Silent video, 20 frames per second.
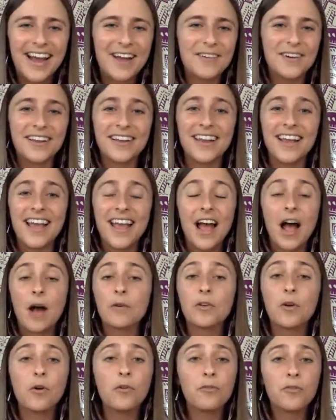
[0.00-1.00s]
I would
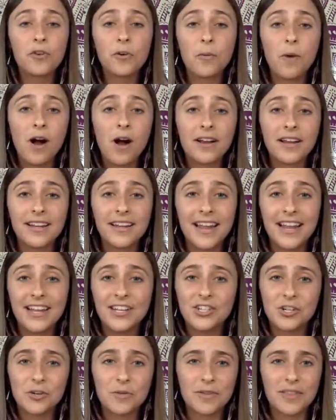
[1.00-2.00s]
go for a walk in
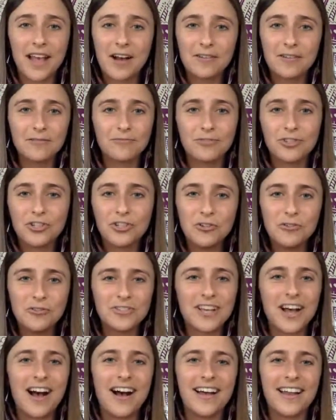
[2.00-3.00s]
nature without
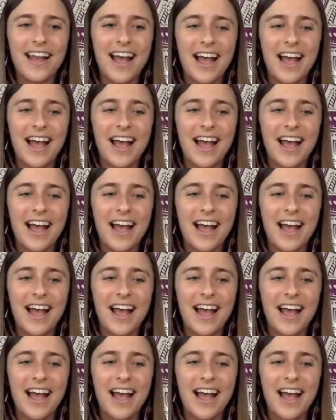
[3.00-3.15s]
shoes on.